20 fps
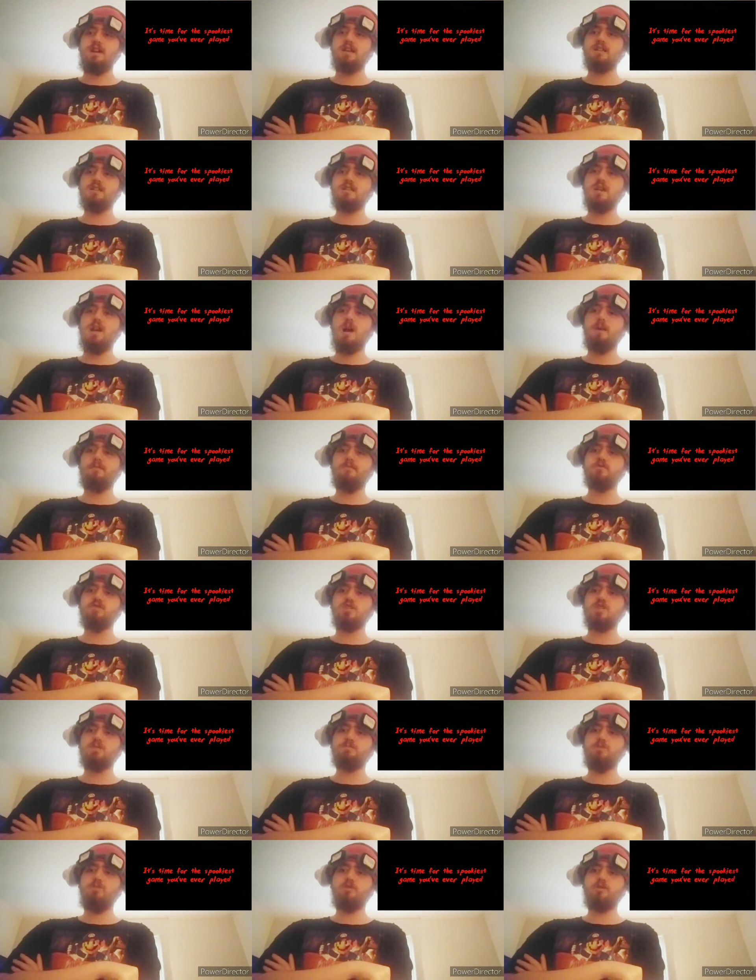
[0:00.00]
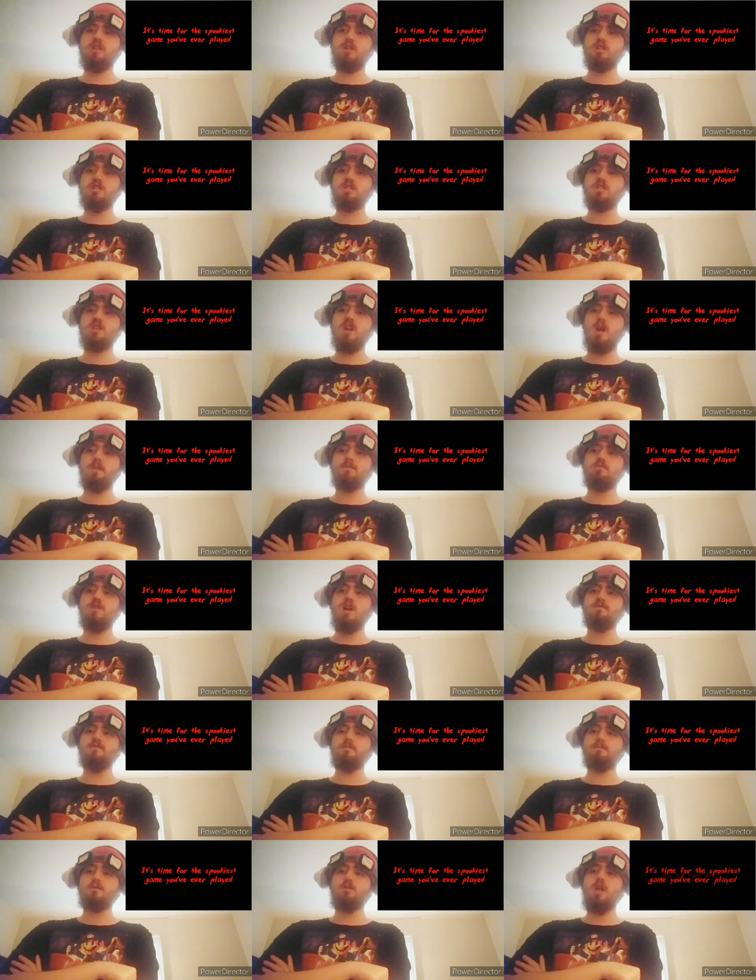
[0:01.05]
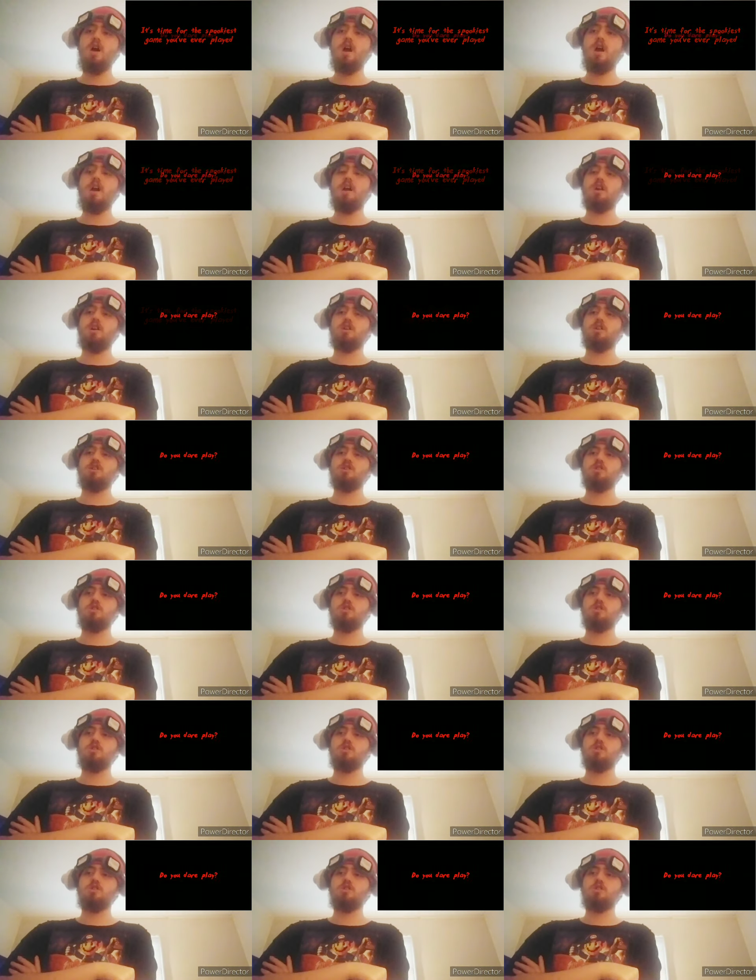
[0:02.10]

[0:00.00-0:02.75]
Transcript: It's time for the spookiest game you ever played.